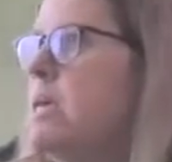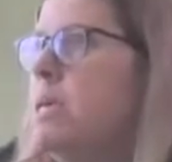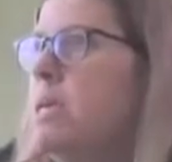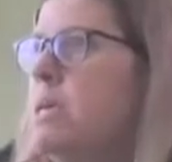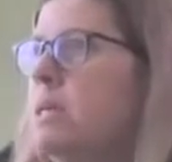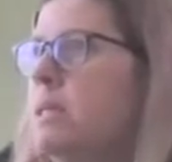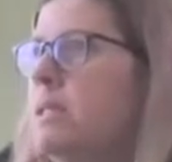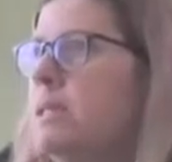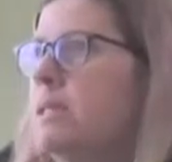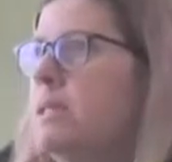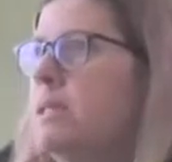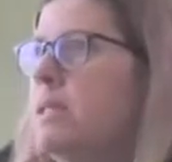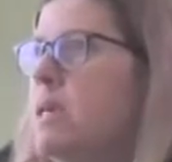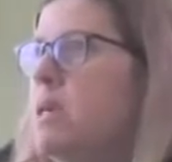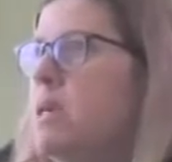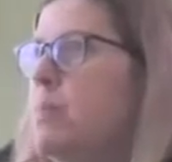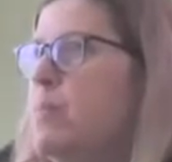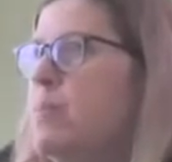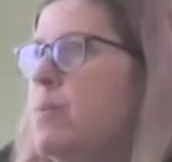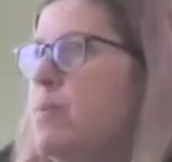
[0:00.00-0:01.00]
in
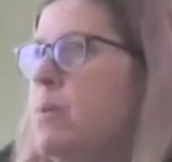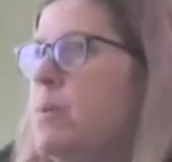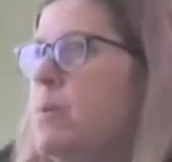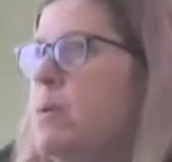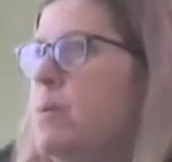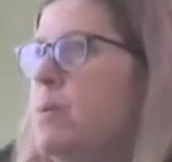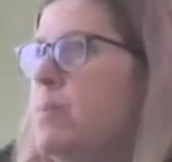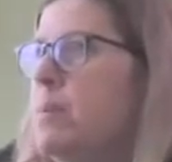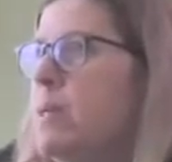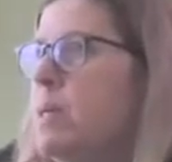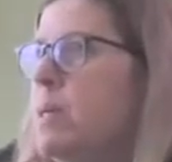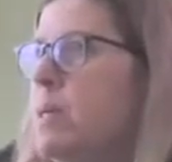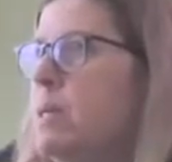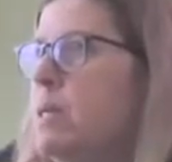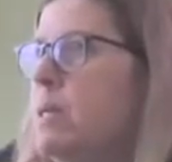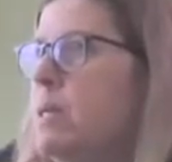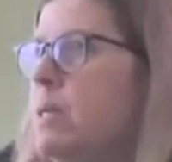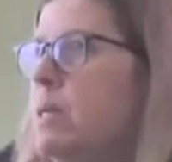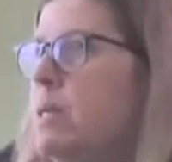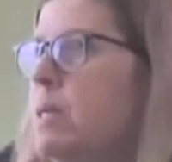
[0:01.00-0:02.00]
escape
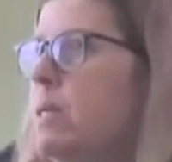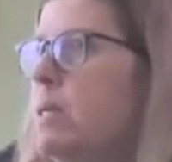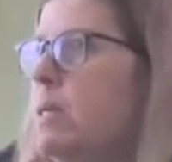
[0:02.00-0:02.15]
prohibited.